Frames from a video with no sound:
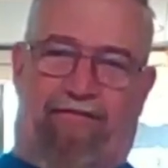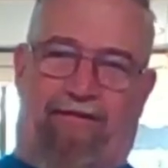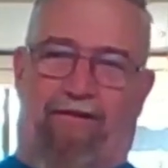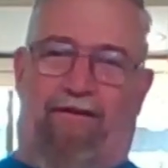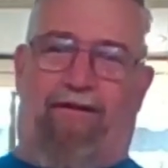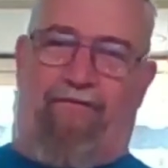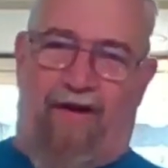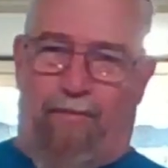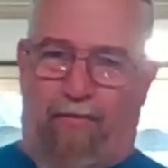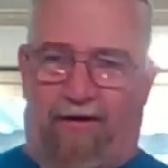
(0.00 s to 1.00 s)

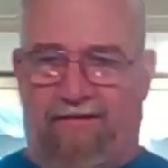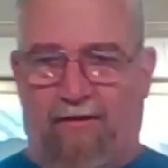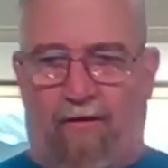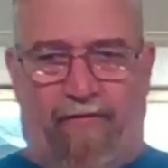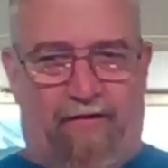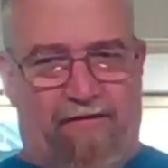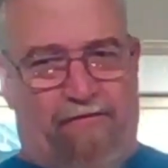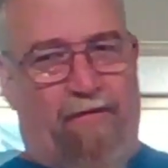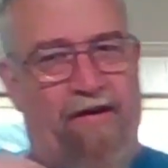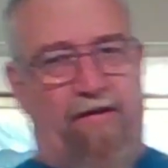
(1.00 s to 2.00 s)
evaporates off and it's
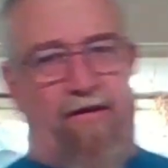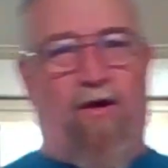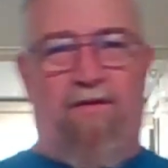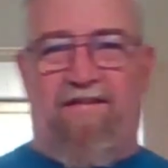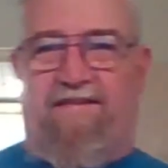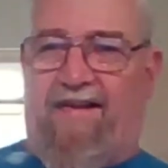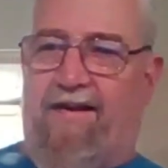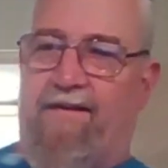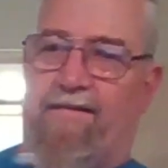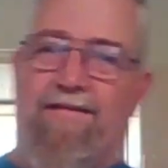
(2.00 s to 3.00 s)
ready to go in
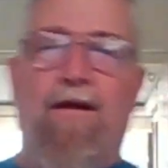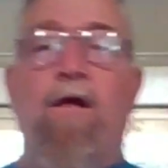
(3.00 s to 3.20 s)
seconds.